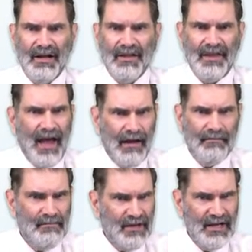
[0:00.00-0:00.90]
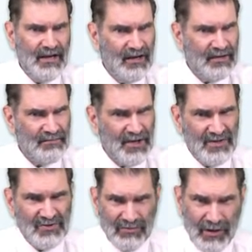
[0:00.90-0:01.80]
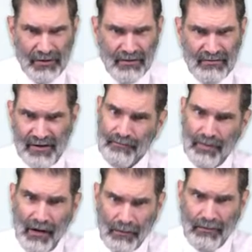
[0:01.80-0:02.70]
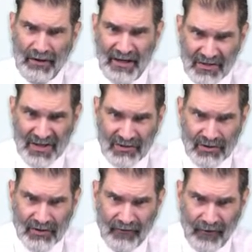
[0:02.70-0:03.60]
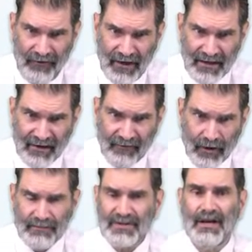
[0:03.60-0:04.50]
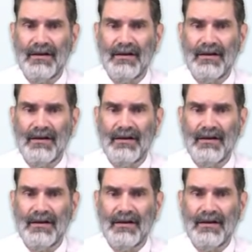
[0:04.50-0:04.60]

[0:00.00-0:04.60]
That may not be true, and probably isn't true for fintech firms.